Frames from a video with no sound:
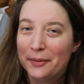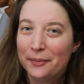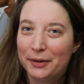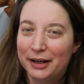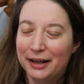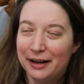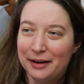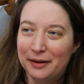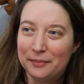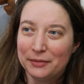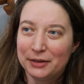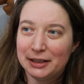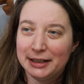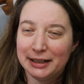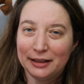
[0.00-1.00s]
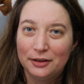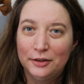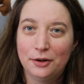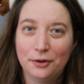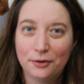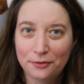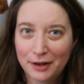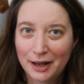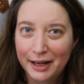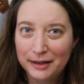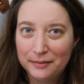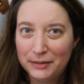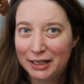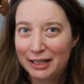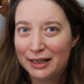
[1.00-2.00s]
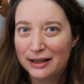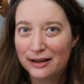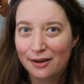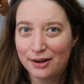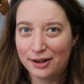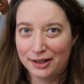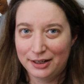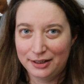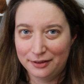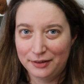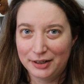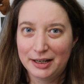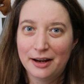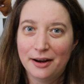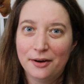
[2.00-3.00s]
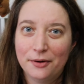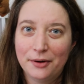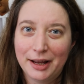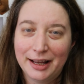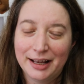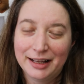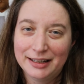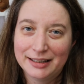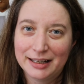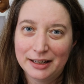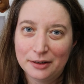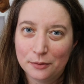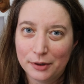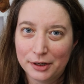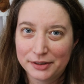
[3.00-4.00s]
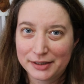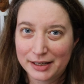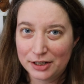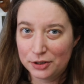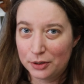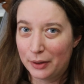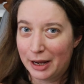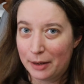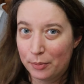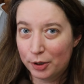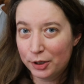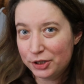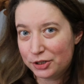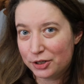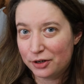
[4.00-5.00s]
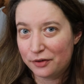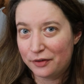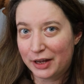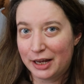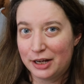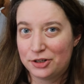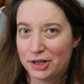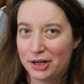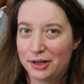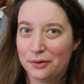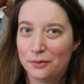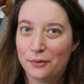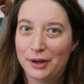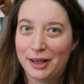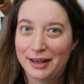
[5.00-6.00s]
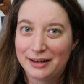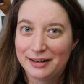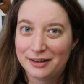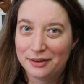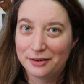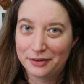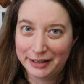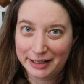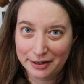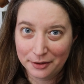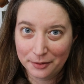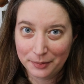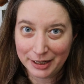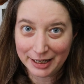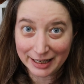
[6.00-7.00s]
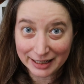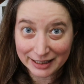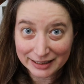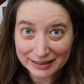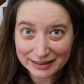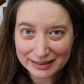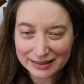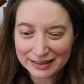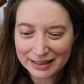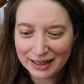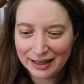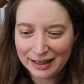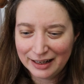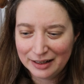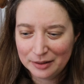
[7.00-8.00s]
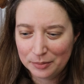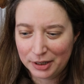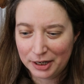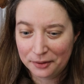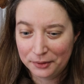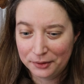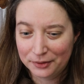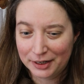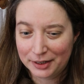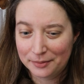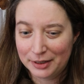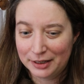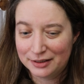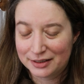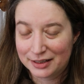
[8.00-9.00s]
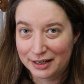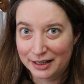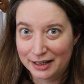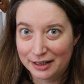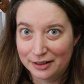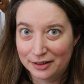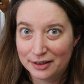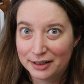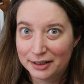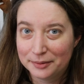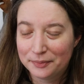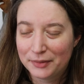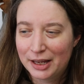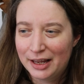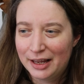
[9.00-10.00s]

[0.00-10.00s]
but click notify me on the video and it will send you a push notification when the video begins. But I would recommend setting an alarm.